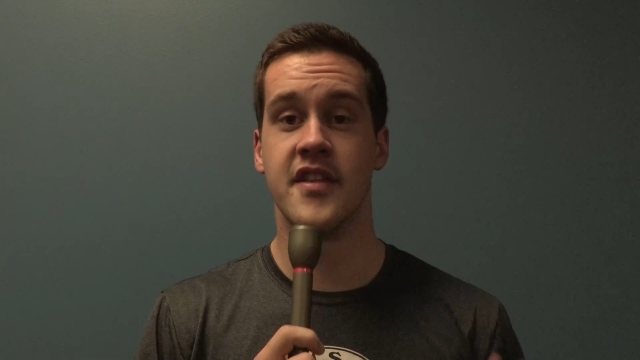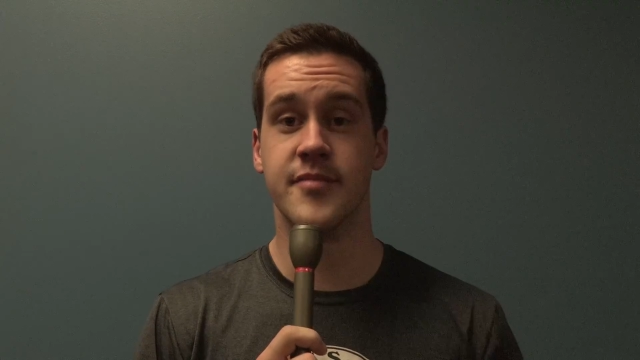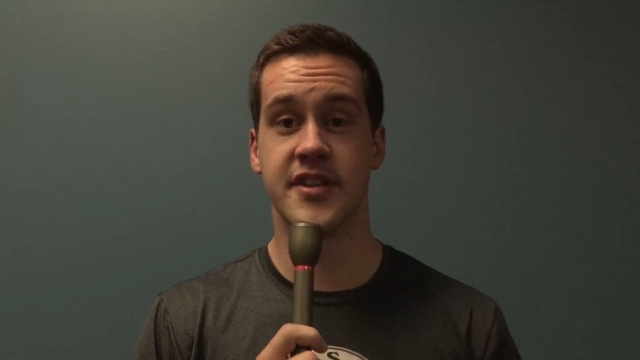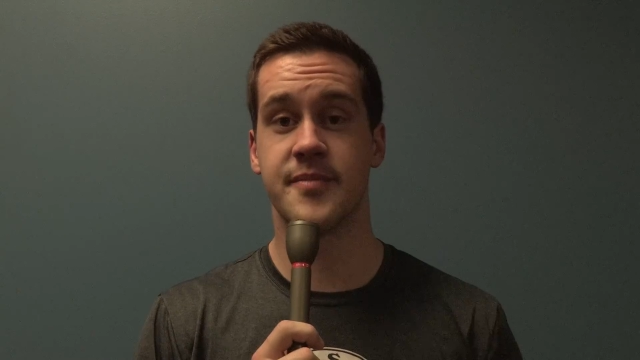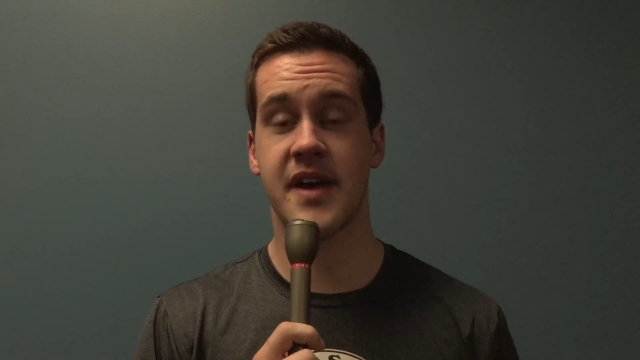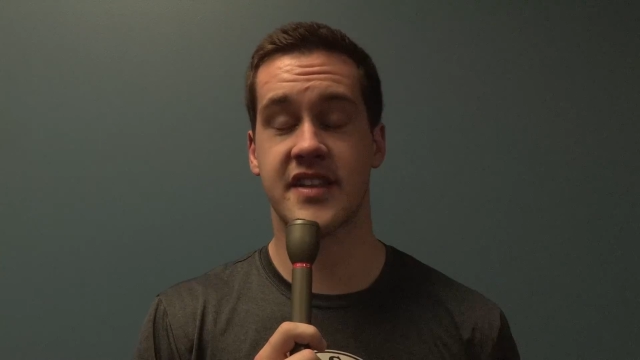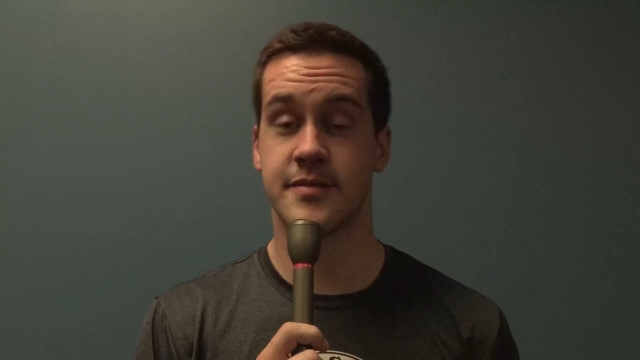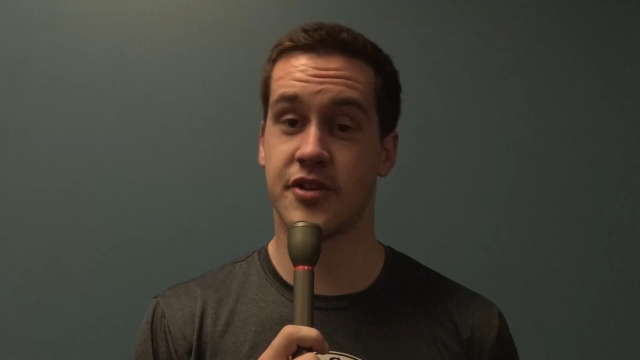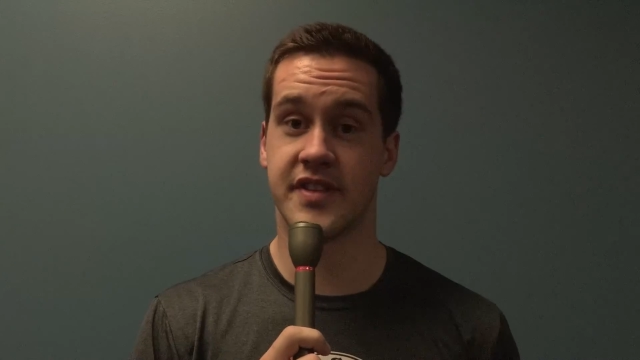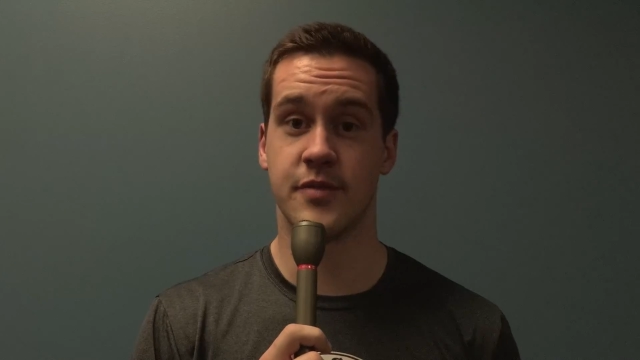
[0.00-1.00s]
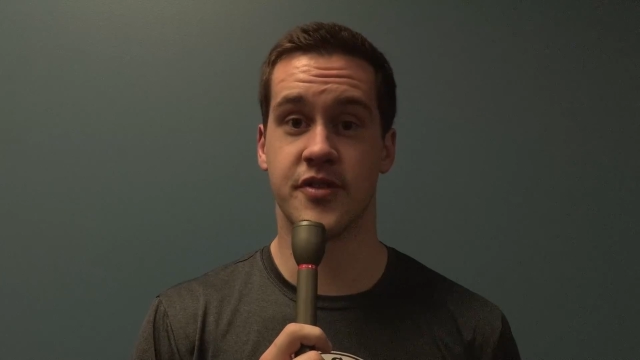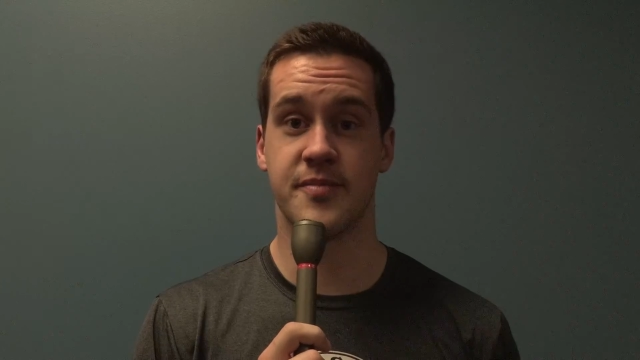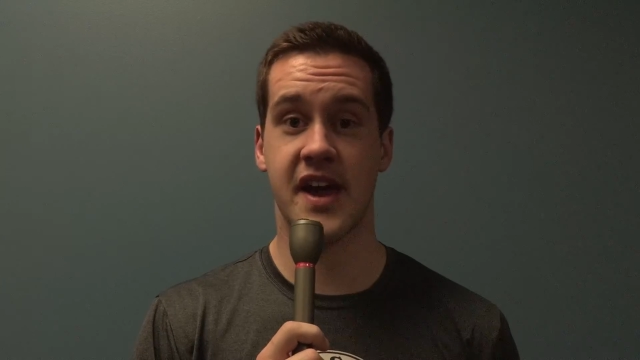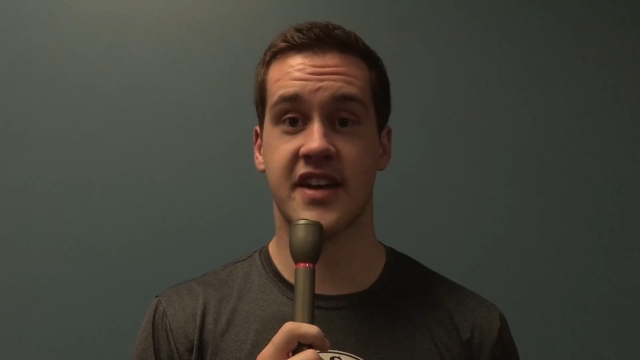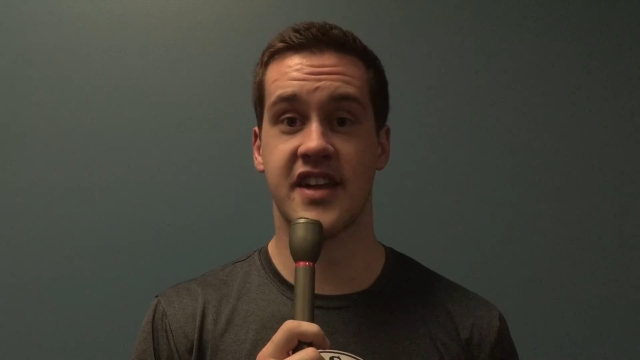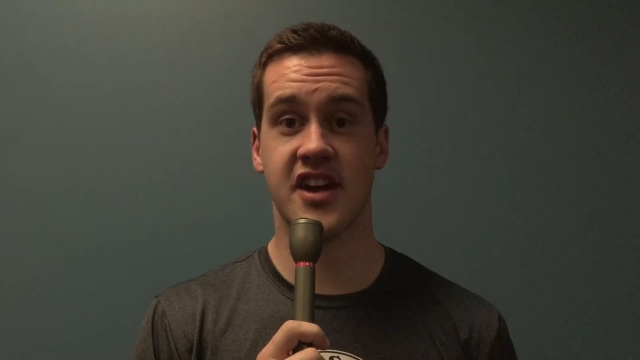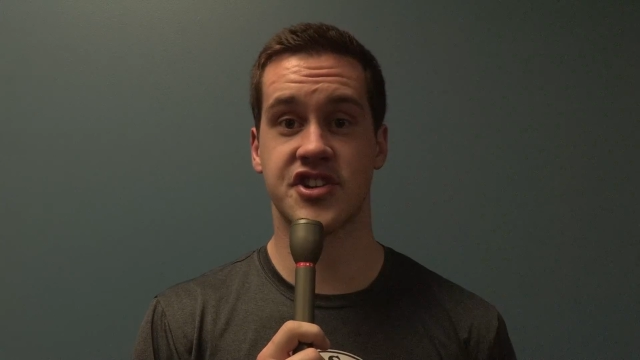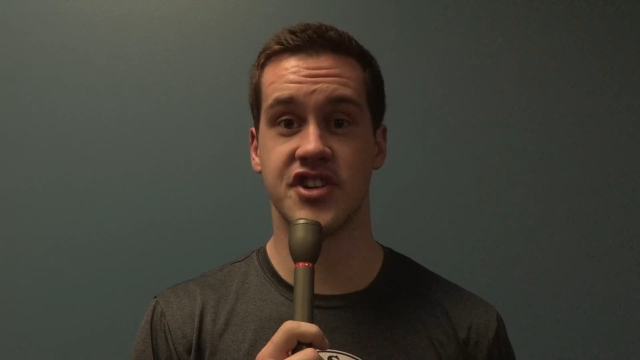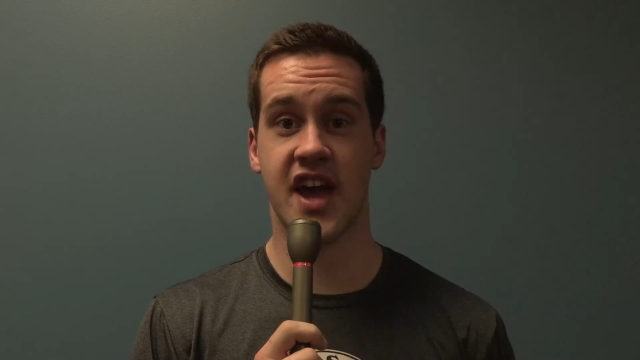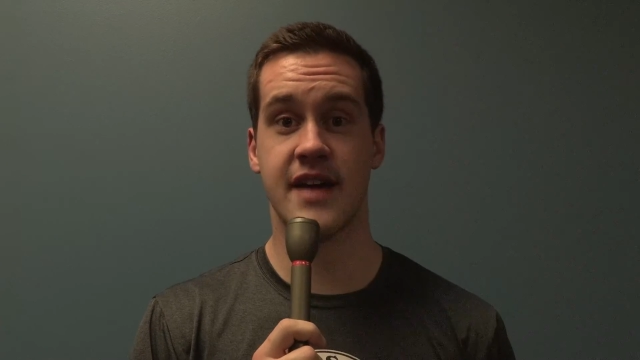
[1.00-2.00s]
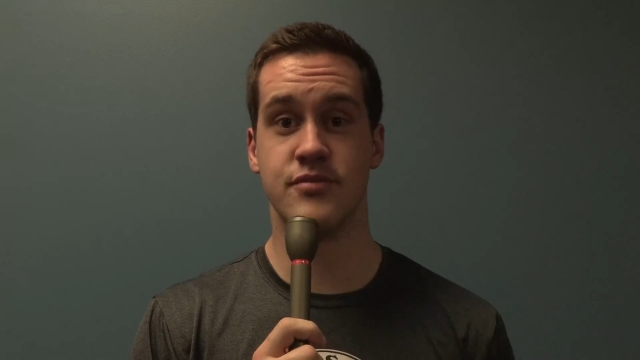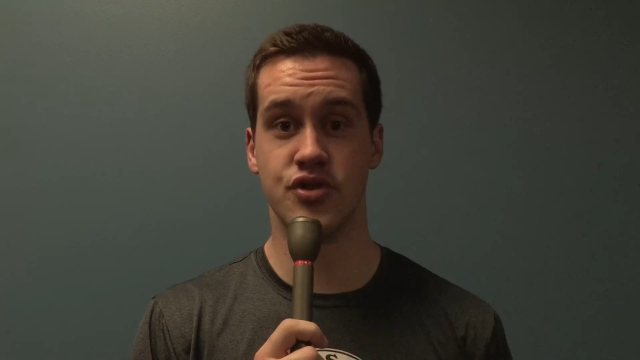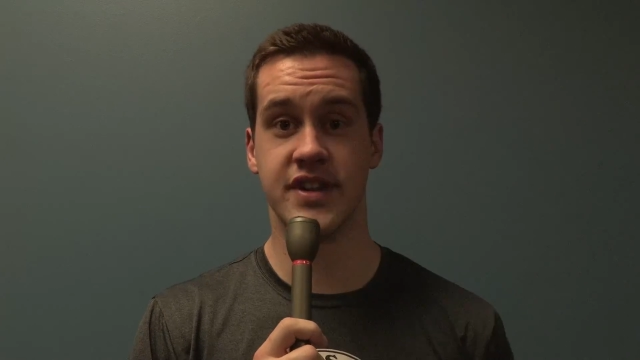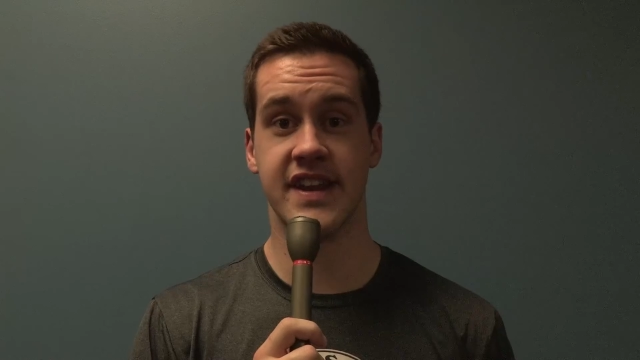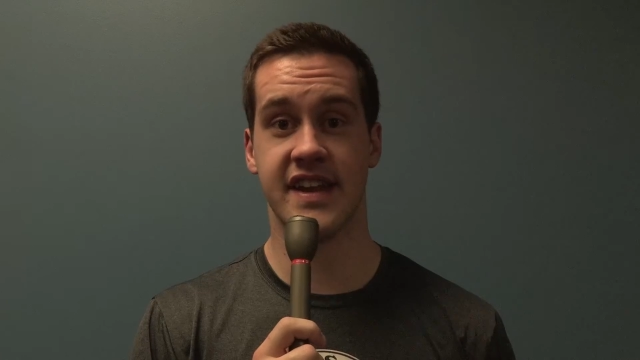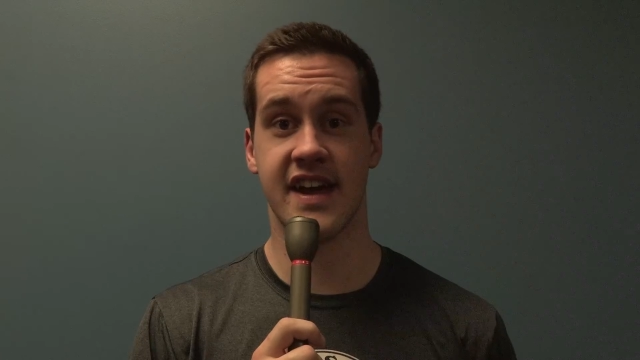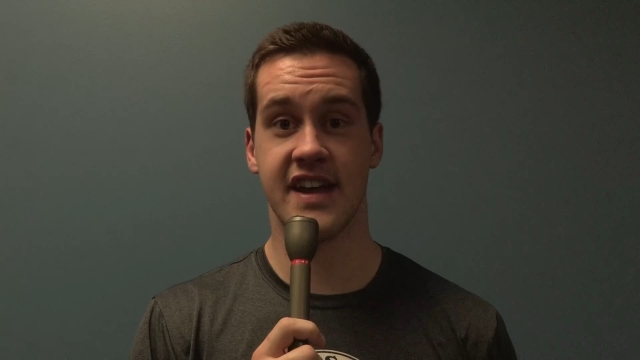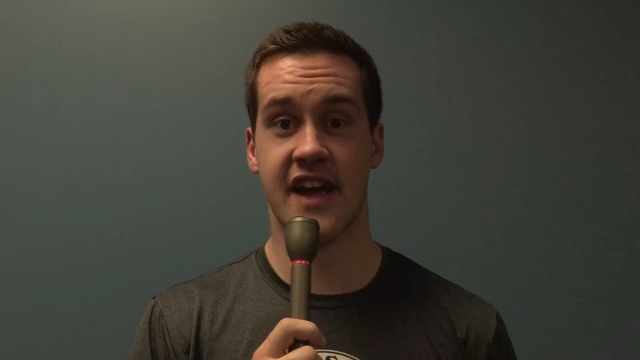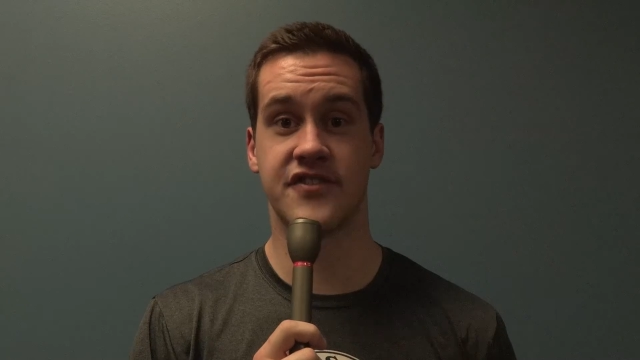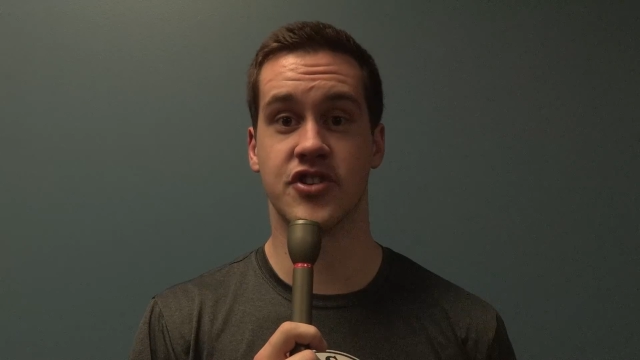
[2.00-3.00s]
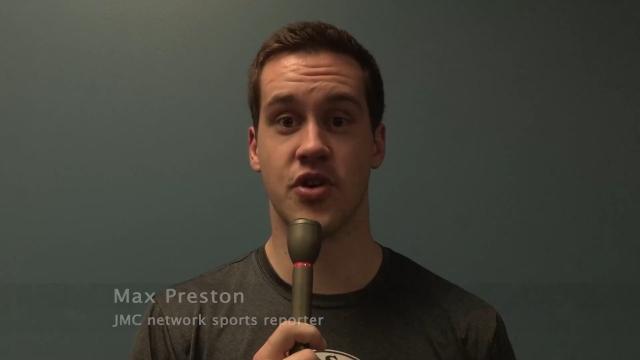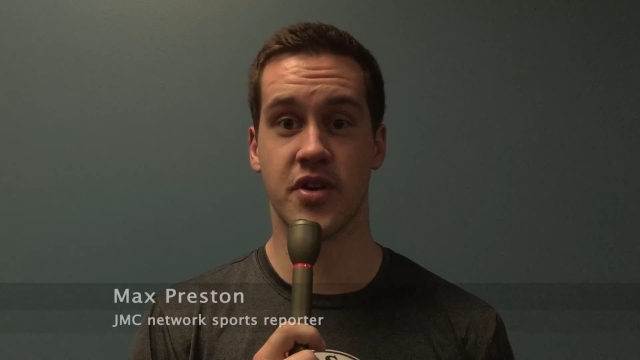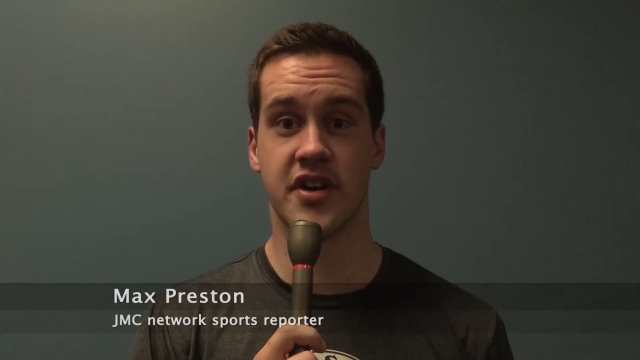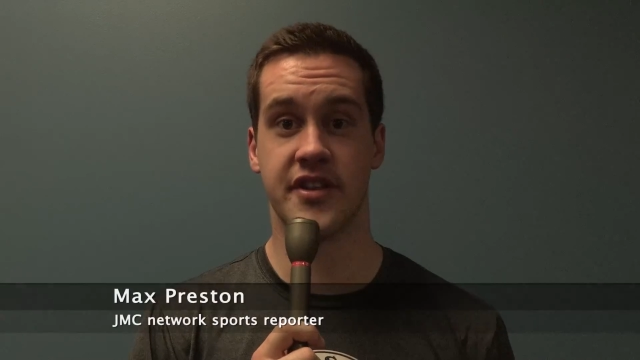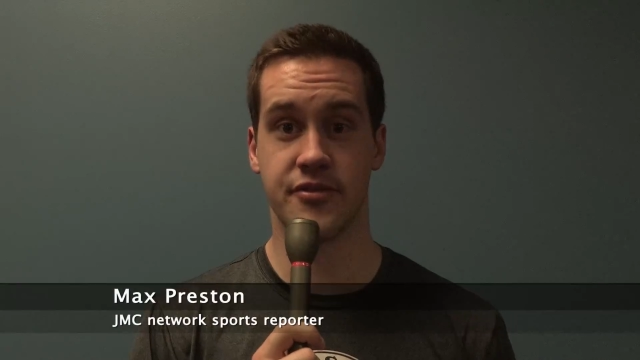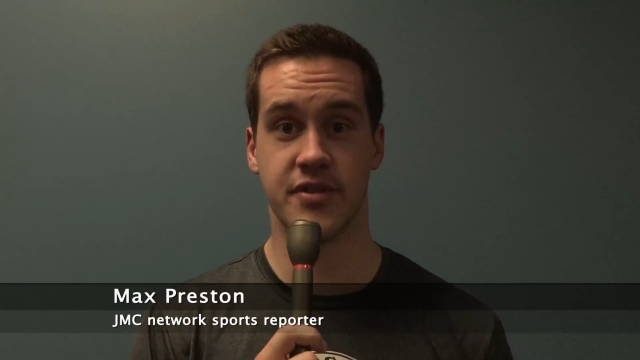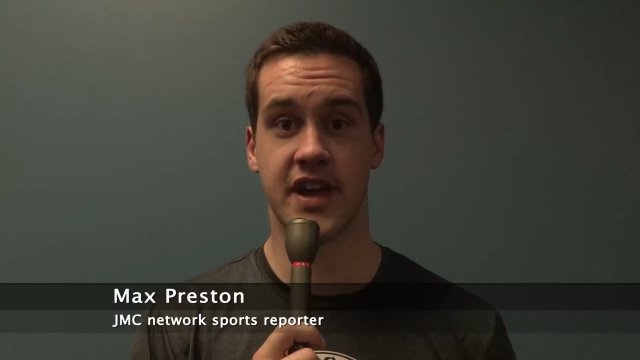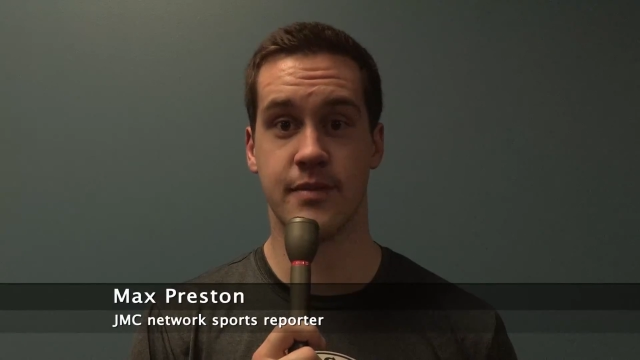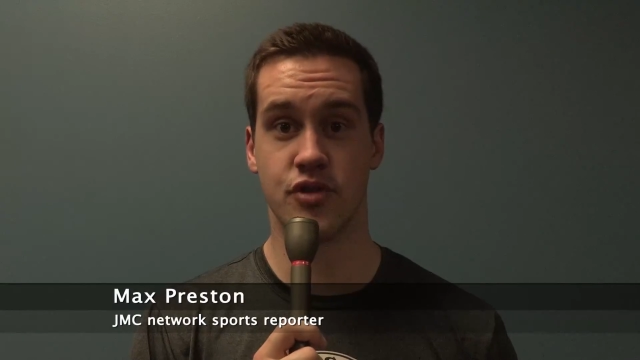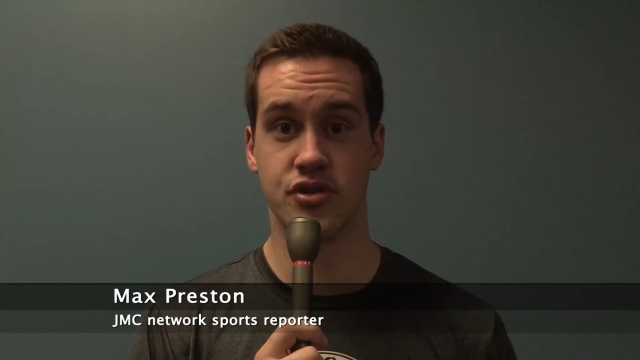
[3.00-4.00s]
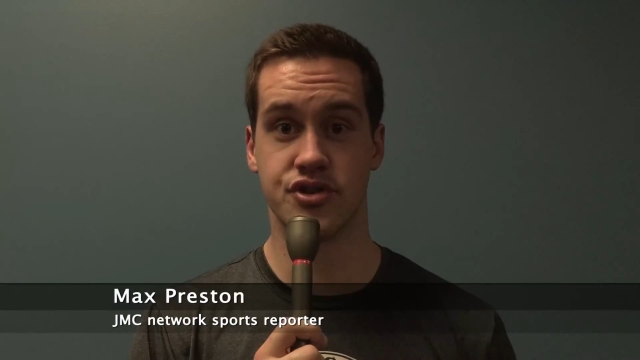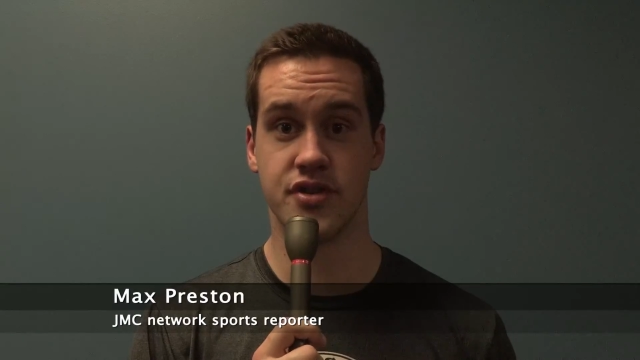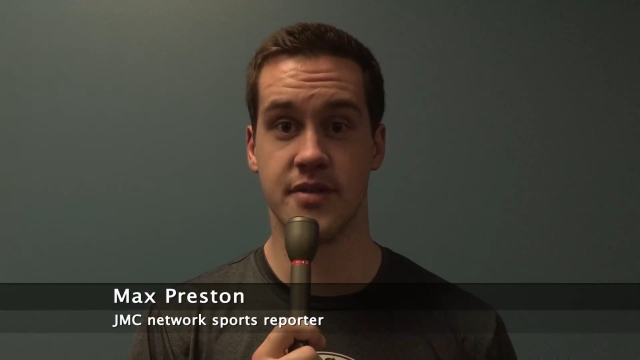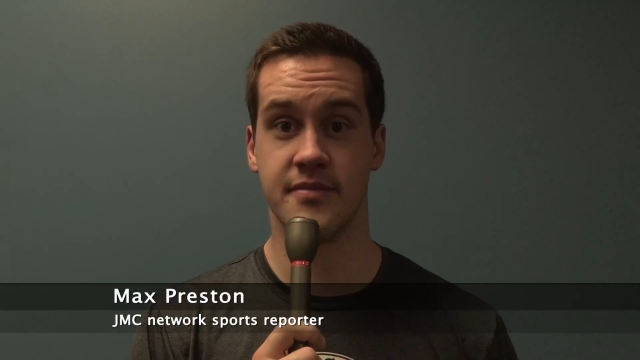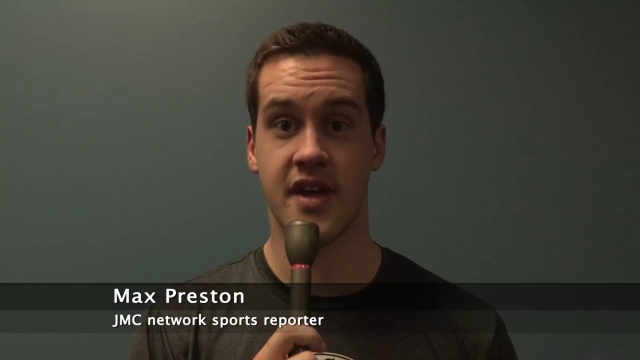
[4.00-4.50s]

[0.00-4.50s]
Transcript: The men's basketball team was back in action at Moody tonight after going on a three-game road trip.